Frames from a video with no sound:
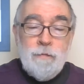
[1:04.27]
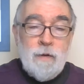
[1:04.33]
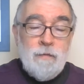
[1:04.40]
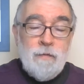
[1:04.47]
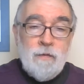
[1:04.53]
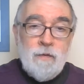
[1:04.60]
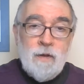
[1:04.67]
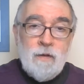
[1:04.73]

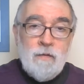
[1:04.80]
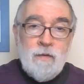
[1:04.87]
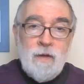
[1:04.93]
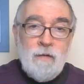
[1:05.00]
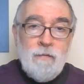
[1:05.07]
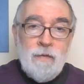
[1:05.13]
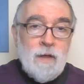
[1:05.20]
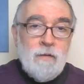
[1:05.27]
5th, 6th,
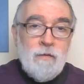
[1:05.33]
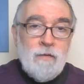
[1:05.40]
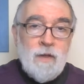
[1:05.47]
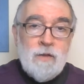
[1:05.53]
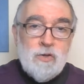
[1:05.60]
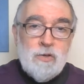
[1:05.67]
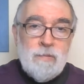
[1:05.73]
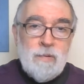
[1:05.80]
7th, 8th
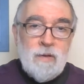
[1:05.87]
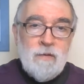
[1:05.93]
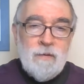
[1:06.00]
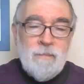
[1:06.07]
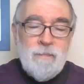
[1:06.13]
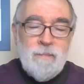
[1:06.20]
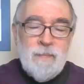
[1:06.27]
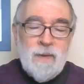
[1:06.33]

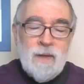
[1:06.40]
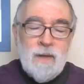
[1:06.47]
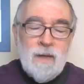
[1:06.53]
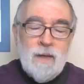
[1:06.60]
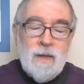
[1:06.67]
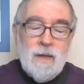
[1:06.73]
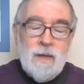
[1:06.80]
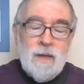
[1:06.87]
centuries,
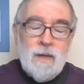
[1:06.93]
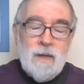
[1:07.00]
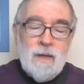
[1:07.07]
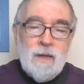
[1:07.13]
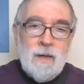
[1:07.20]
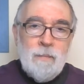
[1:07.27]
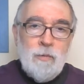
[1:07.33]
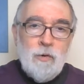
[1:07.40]

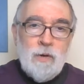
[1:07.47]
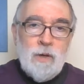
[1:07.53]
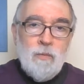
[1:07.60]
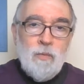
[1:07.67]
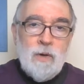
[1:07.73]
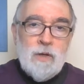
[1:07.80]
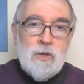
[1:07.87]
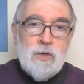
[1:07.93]
a book
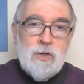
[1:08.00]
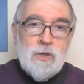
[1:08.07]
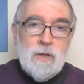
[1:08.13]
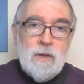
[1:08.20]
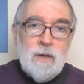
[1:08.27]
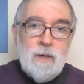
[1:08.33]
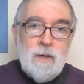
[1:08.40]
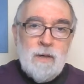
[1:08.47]
in which
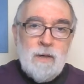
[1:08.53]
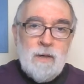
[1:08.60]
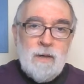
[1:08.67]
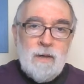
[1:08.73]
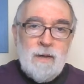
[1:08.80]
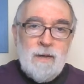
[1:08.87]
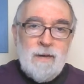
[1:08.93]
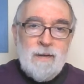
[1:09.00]

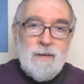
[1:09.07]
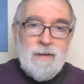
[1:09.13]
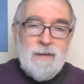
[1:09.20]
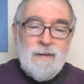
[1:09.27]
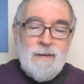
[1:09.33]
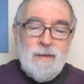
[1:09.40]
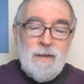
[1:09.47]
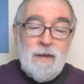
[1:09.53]

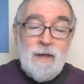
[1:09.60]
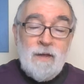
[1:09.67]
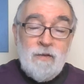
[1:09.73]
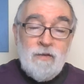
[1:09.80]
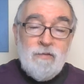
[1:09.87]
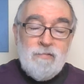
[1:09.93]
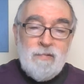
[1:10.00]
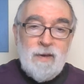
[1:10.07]
the
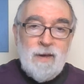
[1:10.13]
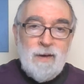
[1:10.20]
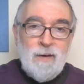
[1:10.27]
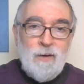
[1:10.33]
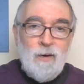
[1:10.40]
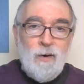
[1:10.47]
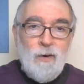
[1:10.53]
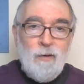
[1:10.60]
history
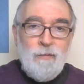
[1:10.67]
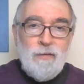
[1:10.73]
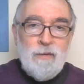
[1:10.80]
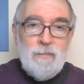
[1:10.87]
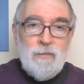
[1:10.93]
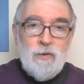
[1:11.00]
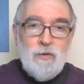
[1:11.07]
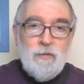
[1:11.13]
of
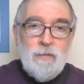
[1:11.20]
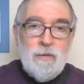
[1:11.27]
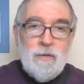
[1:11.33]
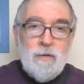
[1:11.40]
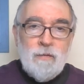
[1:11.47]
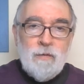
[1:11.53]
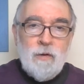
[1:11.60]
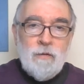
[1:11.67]
the
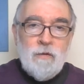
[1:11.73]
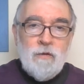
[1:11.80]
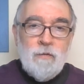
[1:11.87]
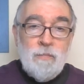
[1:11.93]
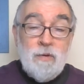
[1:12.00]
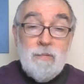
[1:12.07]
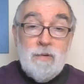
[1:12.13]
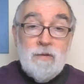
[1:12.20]
movement of God's
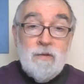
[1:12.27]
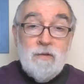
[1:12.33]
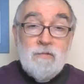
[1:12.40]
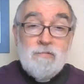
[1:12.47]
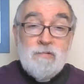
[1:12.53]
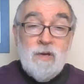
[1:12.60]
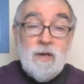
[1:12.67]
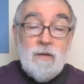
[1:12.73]
Spirit is
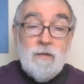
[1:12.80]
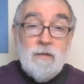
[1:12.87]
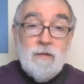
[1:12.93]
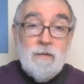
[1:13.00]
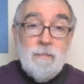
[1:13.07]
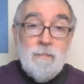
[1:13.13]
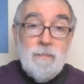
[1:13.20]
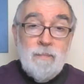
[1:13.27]

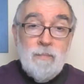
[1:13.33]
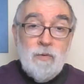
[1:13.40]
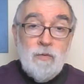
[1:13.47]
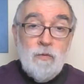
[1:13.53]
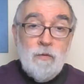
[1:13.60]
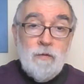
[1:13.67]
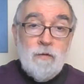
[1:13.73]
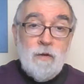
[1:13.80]
traced, but
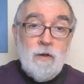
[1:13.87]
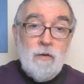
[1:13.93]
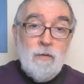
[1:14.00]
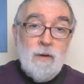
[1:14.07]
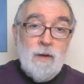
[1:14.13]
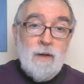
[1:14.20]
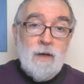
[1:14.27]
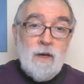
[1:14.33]

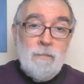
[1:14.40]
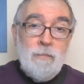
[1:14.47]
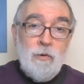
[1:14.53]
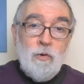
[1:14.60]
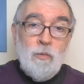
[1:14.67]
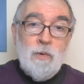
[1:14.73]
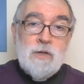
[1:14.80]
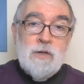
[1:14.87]
also a
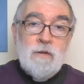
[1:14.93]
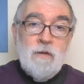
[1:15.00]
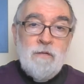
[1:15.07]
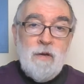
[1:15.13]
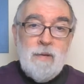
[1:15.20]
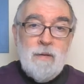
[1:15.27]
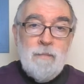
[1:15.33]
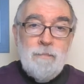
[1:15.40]
book which is a
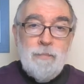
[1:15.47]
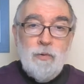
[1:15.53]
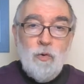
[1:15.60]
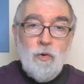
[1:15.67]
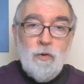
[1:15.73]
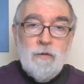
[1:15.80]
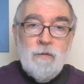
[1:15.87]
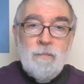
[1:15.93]
very
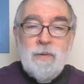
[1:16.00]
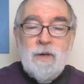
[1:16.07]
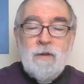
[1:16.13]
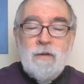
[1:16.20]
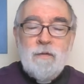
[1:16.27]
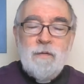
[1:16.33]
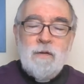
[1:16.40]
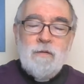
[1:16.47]
important
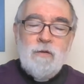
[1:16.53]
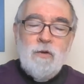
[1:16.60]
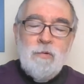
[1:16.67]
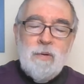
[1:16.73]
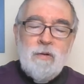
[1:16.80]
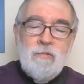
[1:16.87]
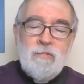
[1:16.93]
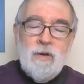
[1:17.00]
piece of
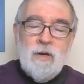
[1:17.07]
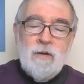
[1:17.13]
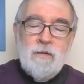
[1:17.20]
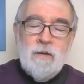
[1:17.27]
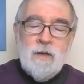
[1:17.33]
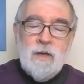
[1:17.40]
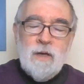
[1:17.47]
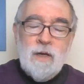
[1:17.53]
historical
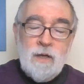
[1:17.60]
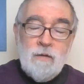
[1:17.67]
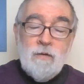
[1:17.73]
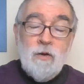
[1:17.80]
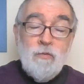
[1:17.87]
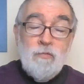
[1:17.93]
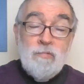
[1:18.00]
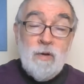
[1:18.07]
writing in
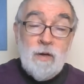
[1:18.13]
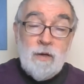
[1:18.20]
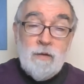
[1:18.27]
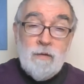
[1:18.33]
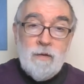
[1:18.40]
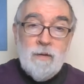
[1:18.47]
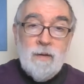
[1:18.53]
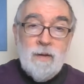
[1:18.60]
its own right,